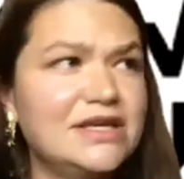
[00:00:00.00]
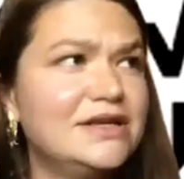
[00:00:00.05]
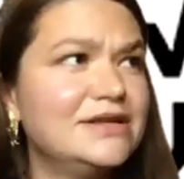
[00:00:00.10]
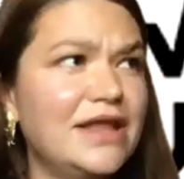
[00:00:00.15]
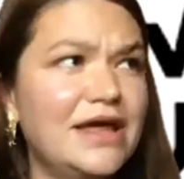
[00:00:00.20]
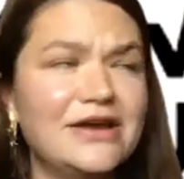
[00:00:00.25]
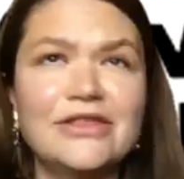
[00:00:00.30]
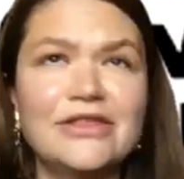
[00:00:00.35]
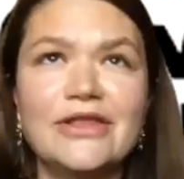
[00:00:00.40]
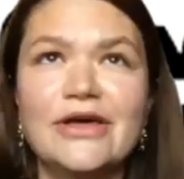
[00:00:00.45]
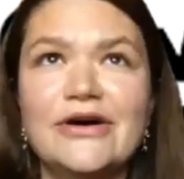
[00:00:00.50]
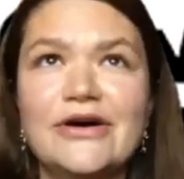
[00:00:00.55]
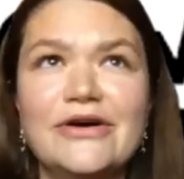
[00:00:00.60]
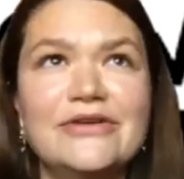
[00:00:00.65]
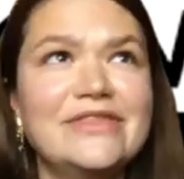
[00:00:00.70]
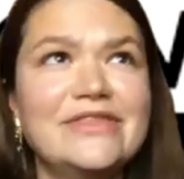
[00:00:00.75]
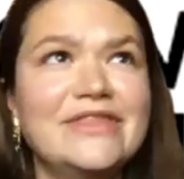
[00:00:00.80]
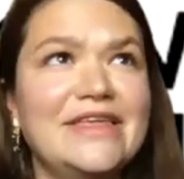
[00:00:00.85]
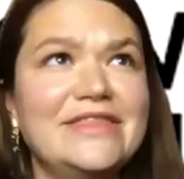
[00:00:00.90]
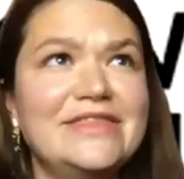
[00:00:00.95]
let
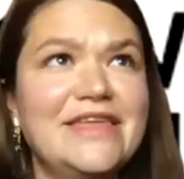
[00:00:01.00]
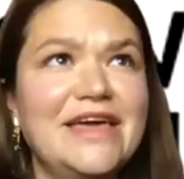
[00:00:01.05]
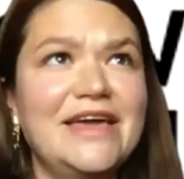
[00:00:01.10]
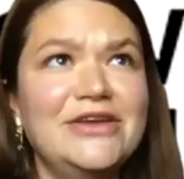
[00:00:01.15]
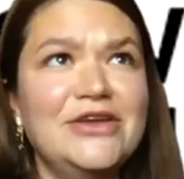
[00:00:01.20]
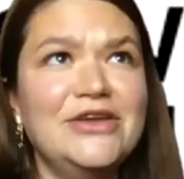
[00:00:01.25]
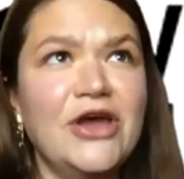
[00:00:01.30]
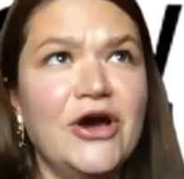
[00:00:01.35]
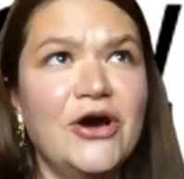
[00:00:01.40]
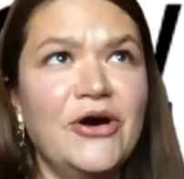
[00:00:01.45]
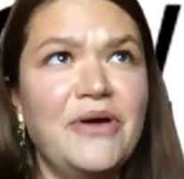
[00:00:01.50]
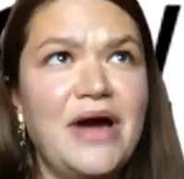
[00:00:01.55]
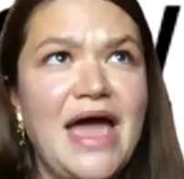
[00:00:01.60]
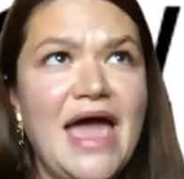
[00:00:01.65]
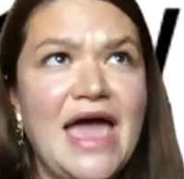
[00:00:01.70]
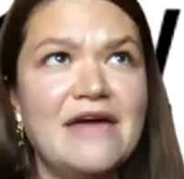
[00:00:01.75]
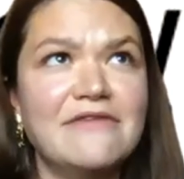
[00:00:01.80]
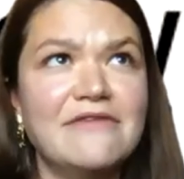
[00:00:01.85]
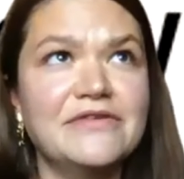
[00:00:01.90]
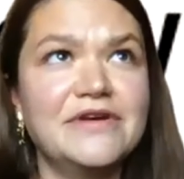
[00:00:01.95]
alone that they know
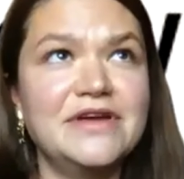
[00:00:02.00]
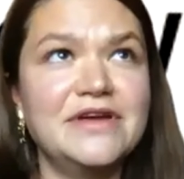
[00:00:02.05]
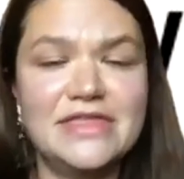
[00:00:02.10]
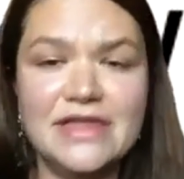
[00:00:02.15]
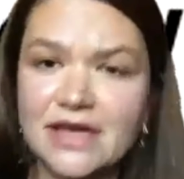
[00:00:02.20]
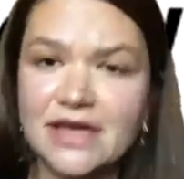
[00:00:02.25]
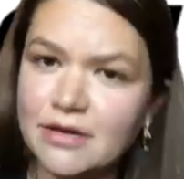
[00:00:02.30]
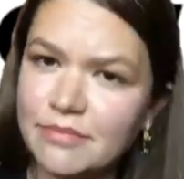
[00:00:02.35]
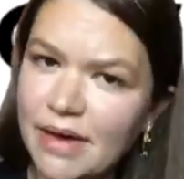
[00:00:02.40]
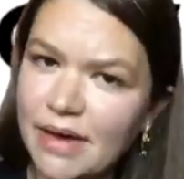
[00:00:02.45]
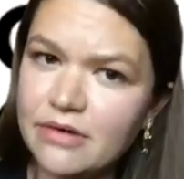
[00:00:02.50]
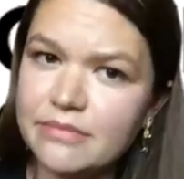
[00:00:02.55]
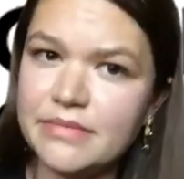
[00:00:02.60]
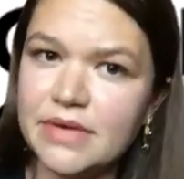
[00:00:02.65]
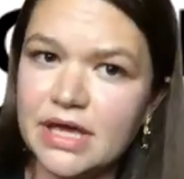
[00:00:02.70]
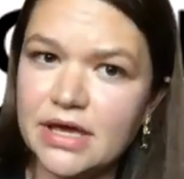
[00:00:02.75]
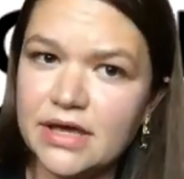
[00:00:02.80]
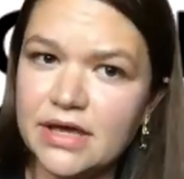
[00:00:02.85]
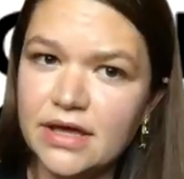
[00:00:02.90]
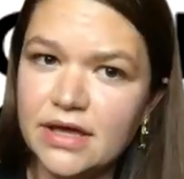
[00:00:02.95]
everything about
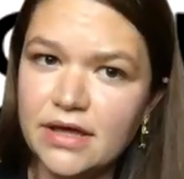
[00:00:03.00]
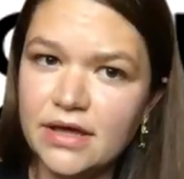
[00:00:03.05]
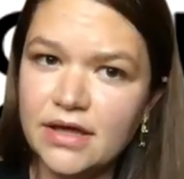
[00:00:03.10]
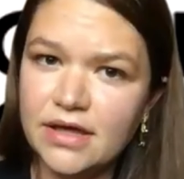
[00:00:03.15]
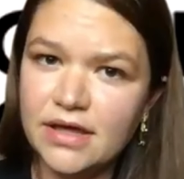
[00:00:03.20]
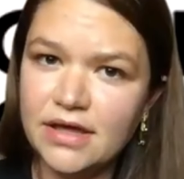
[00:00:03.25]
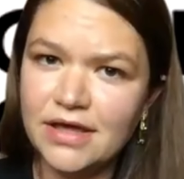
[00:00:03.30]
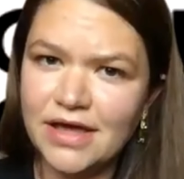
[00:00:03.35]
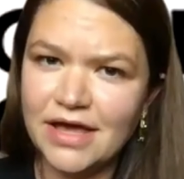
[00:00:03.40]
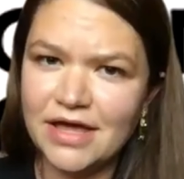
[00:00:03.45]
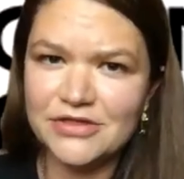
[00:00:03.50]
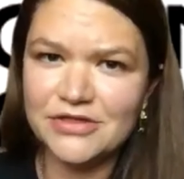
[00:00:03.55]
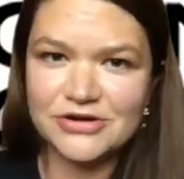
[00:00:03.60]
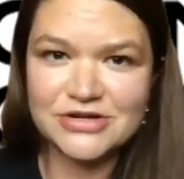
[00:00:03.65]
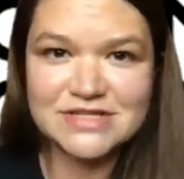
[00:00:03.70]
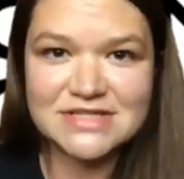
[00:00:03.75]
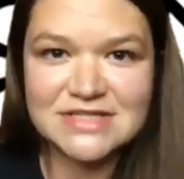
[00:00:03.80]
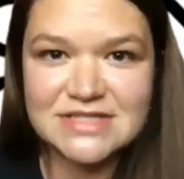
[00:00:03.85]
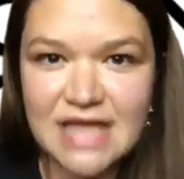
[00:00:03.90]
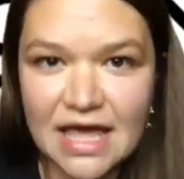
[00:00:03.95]
me. And they're
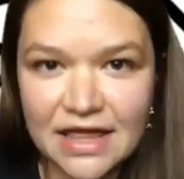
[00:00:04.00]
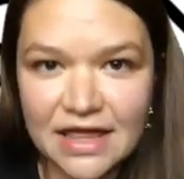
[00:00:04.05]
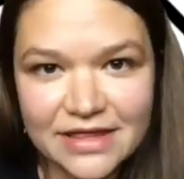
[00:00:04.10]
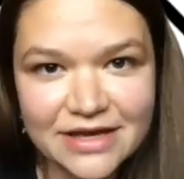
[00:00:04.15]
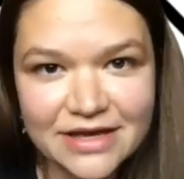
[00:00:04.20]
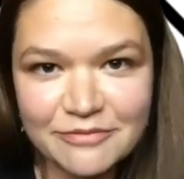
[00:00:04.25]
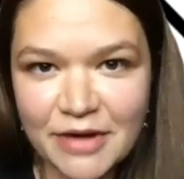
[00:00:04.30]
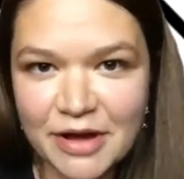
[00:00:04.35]
selling my